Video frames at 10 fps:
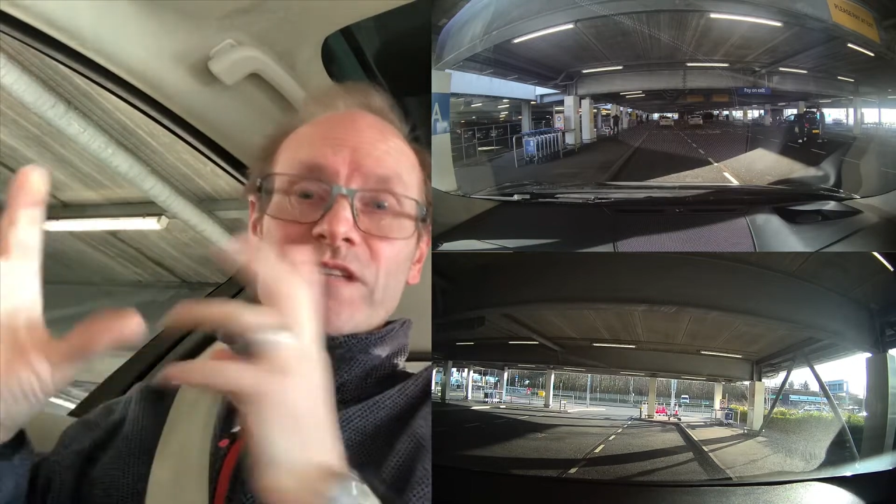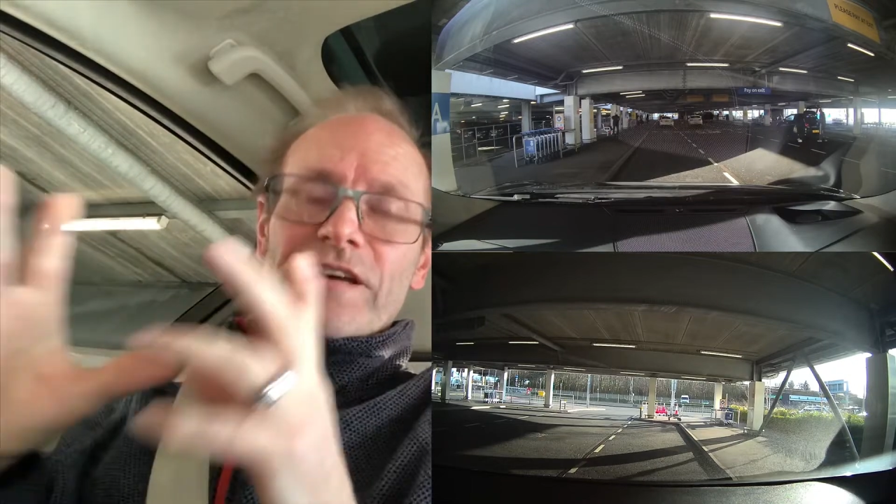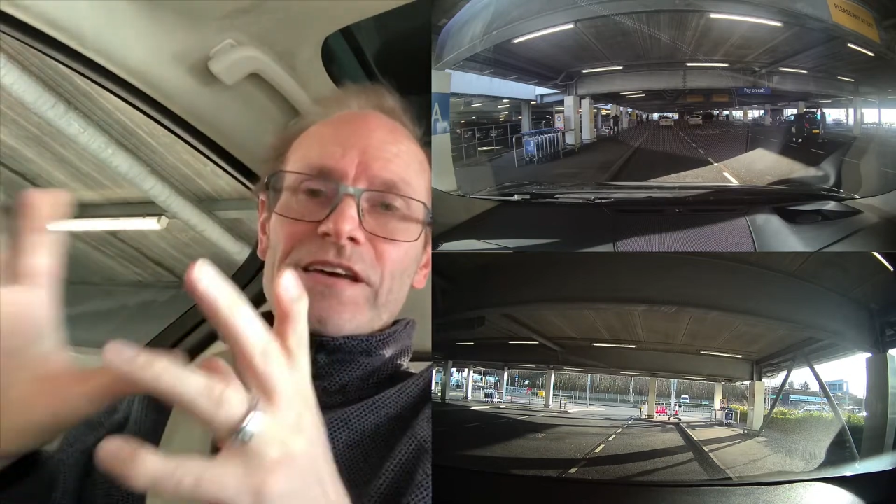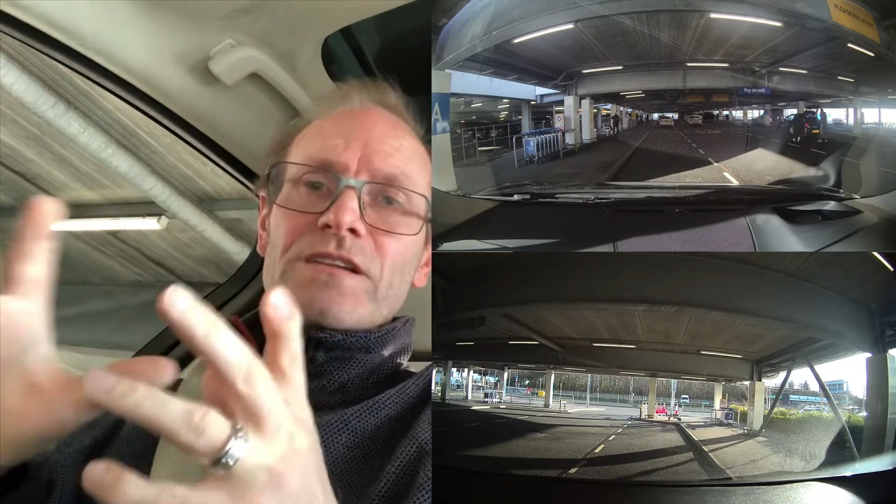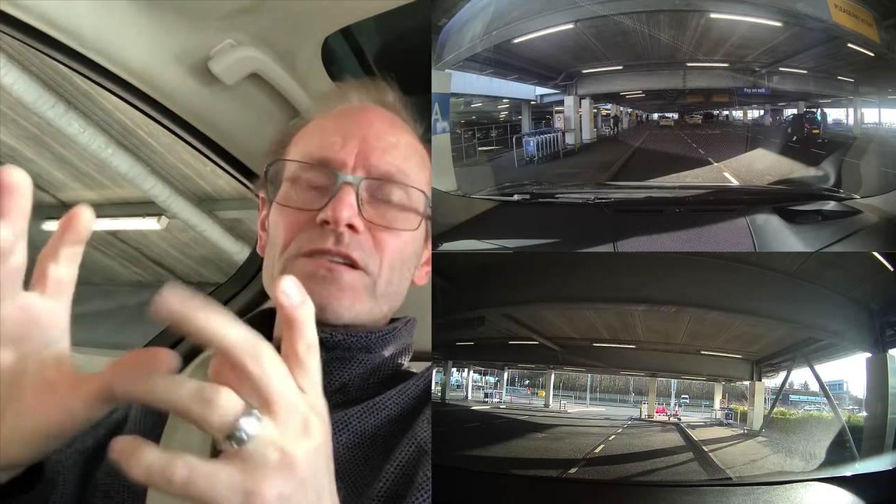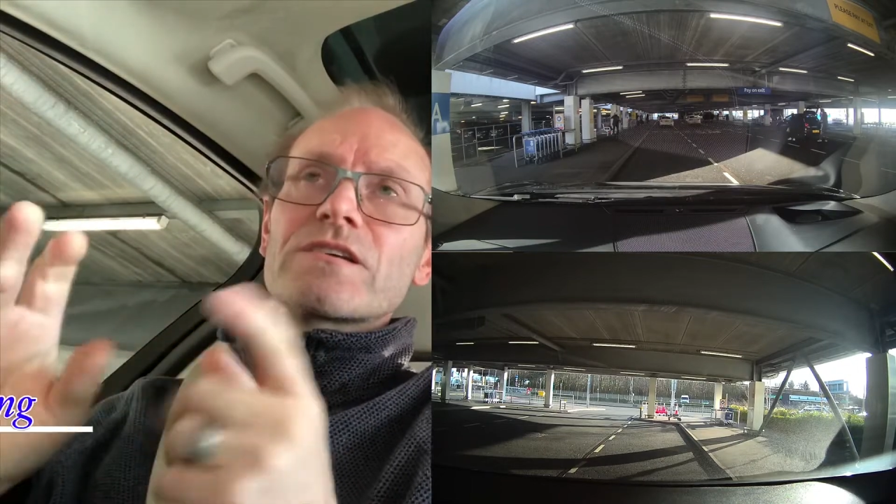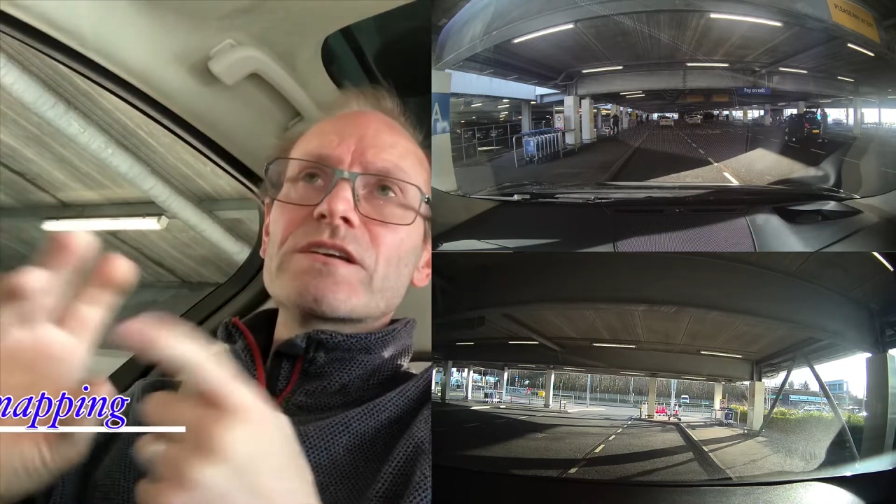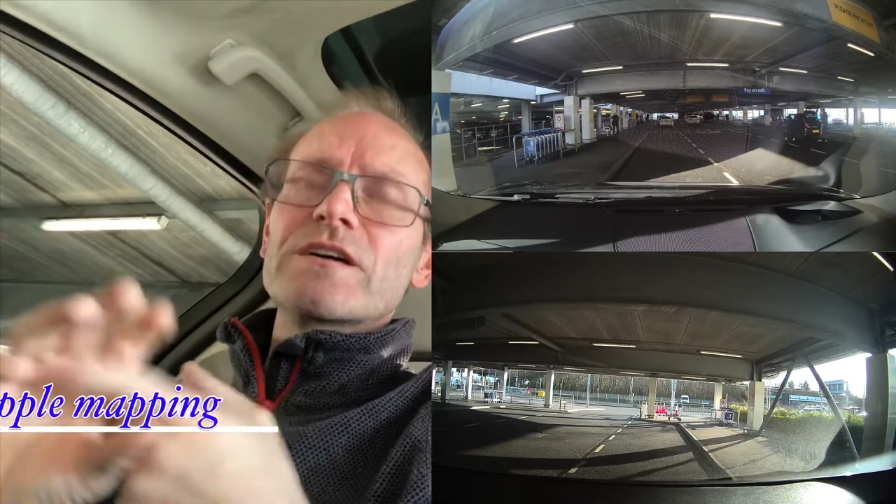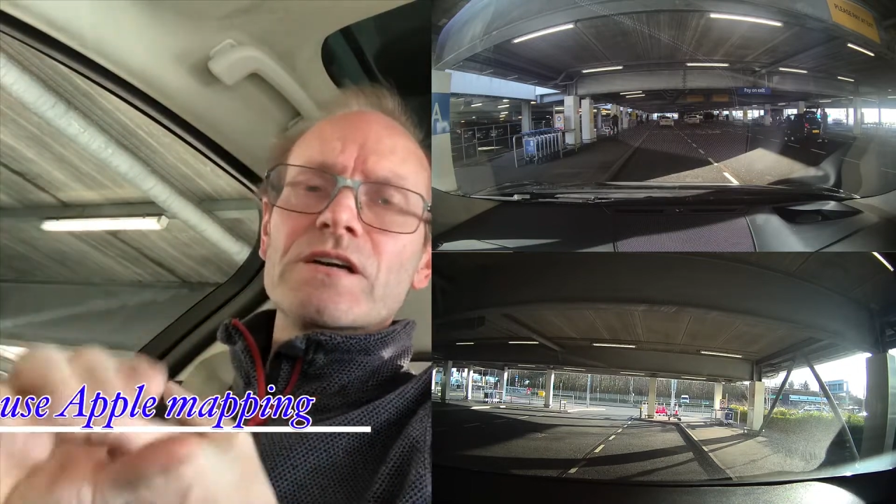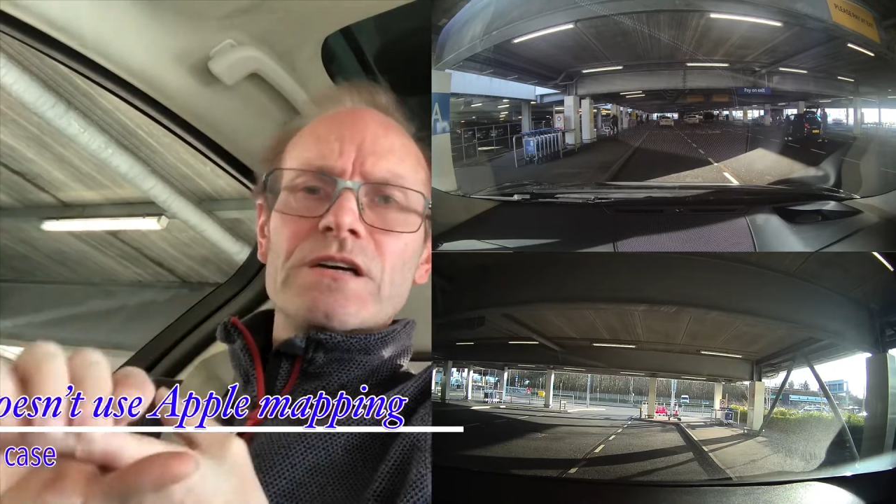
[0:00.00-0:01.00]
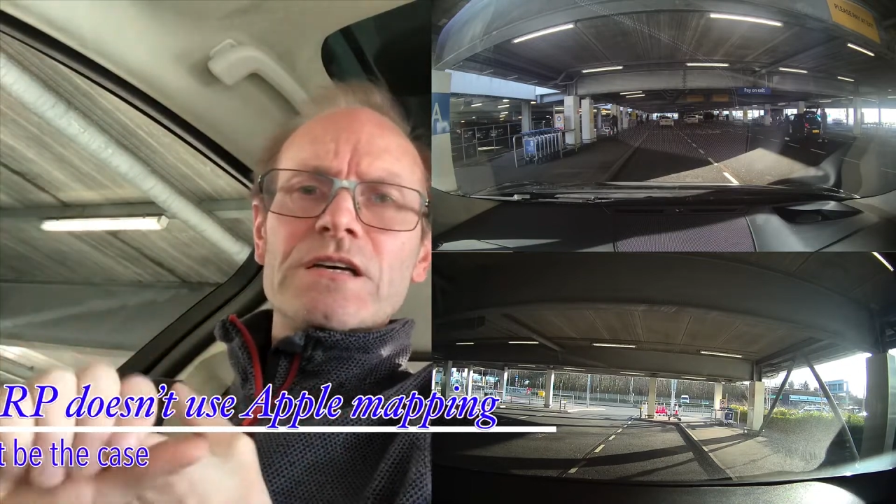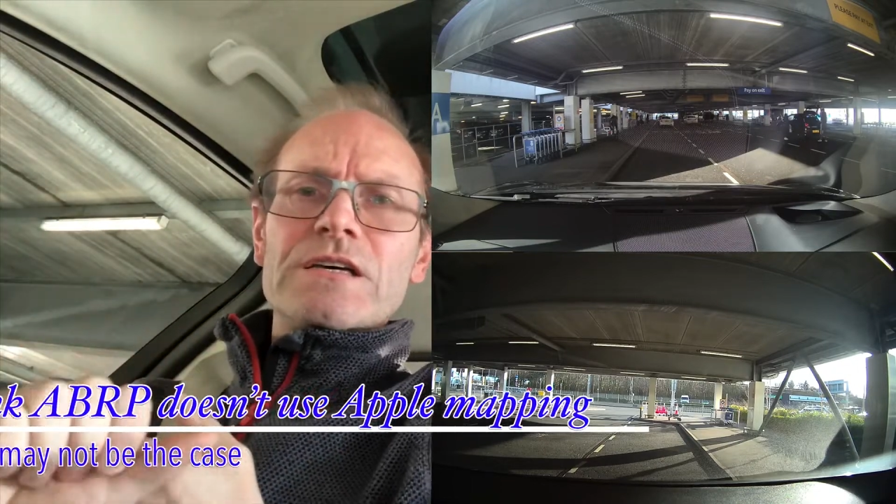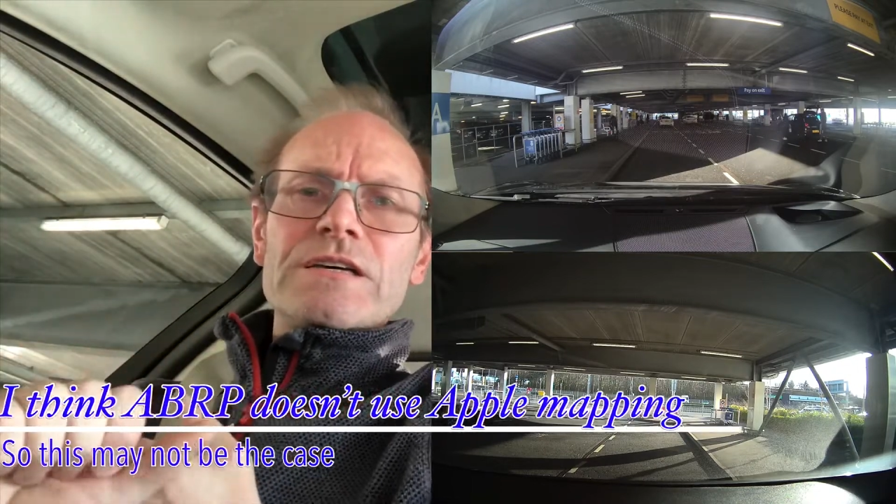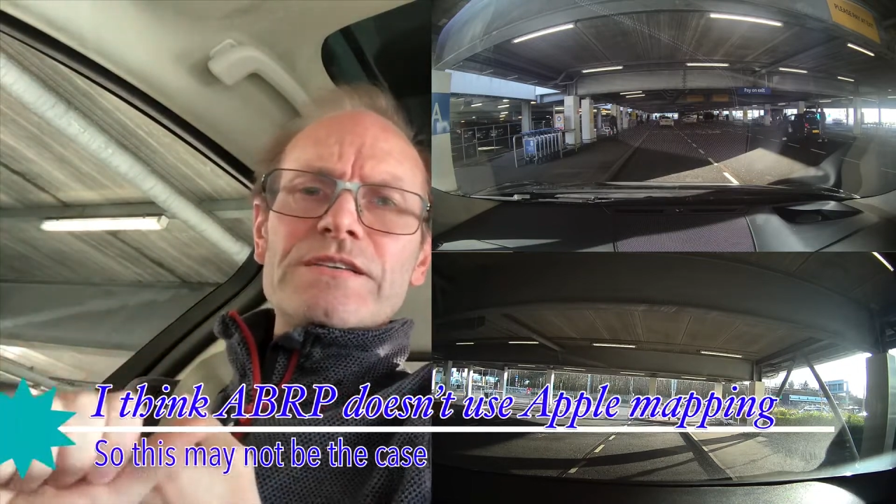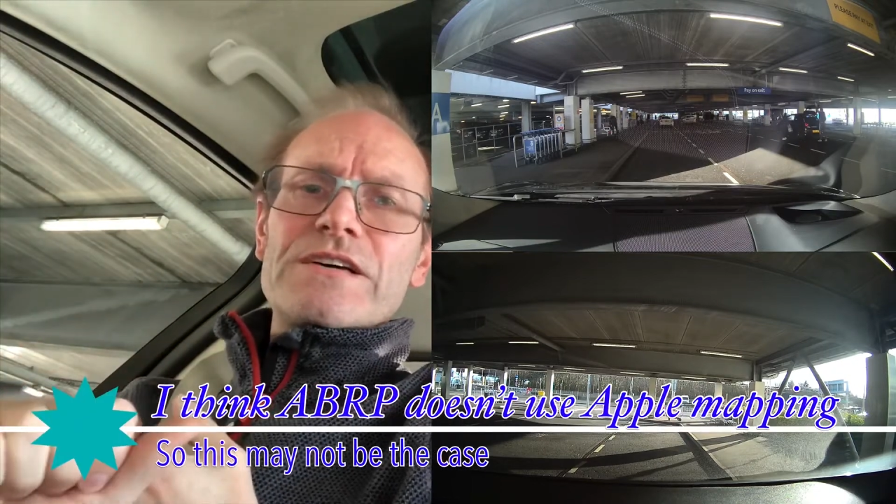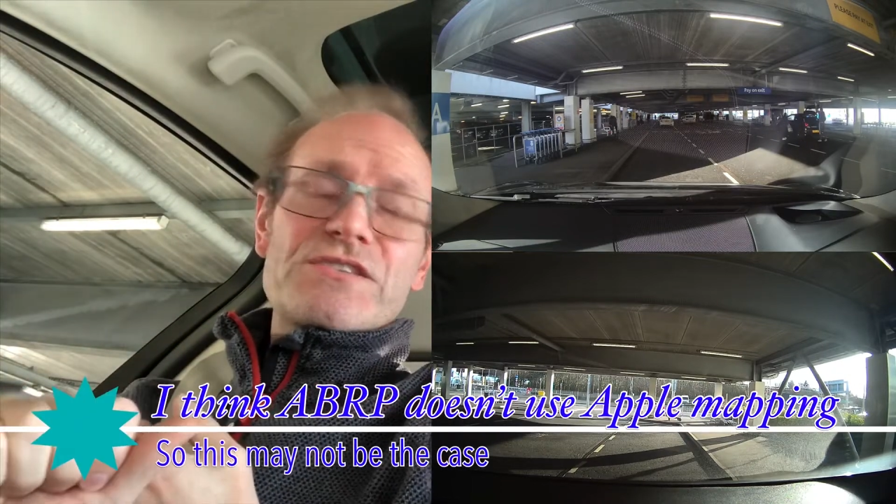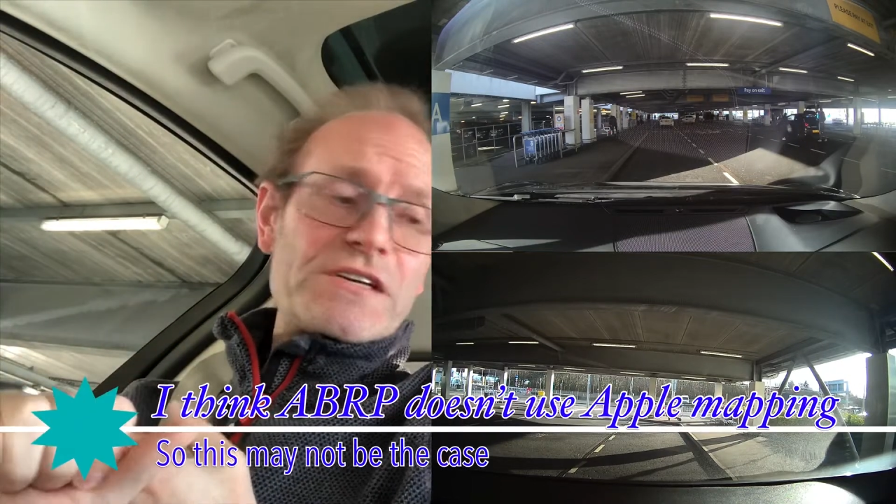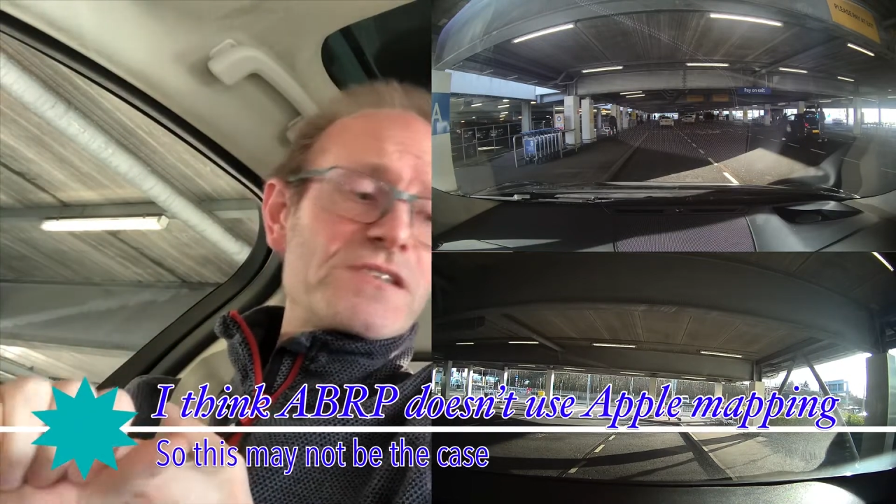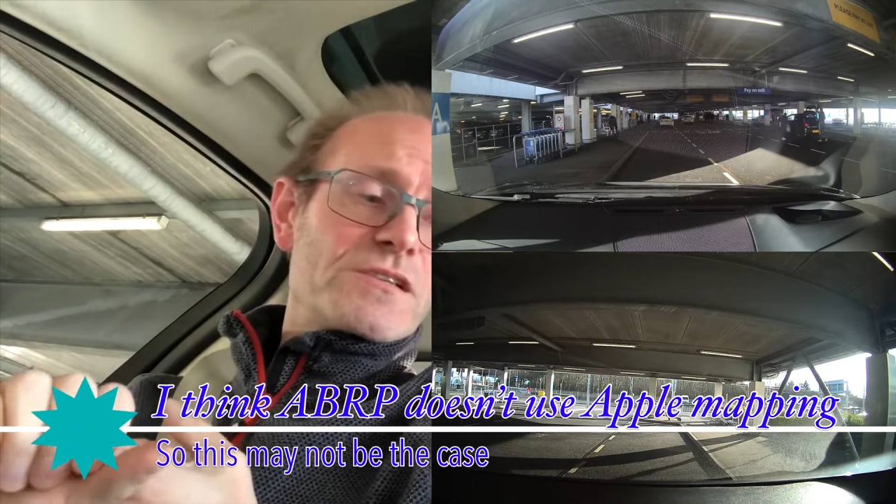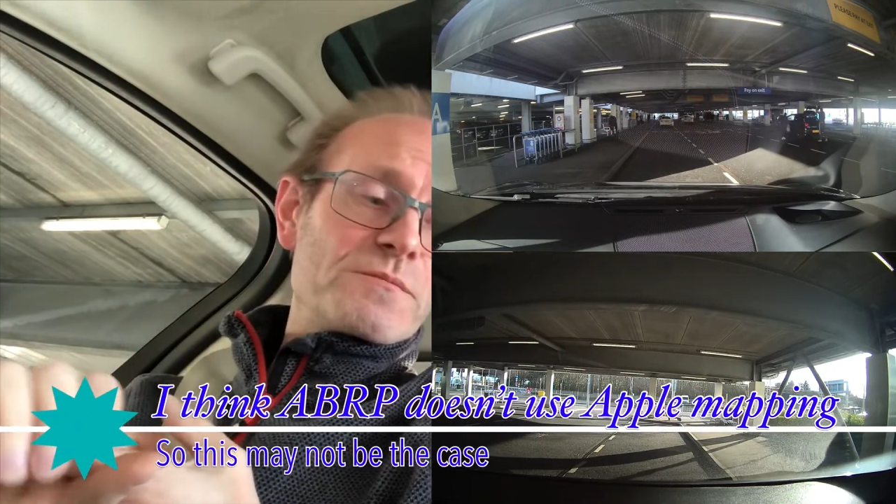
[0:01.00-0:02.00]
it into their
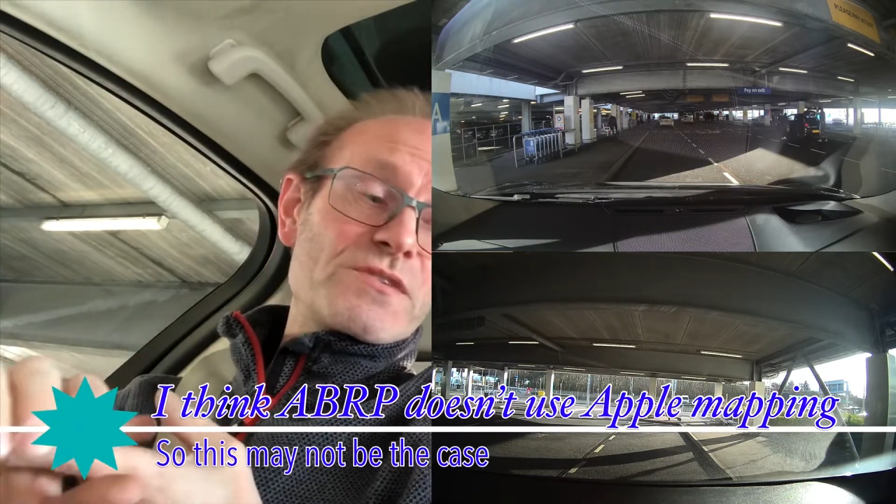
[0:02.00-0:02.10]
system,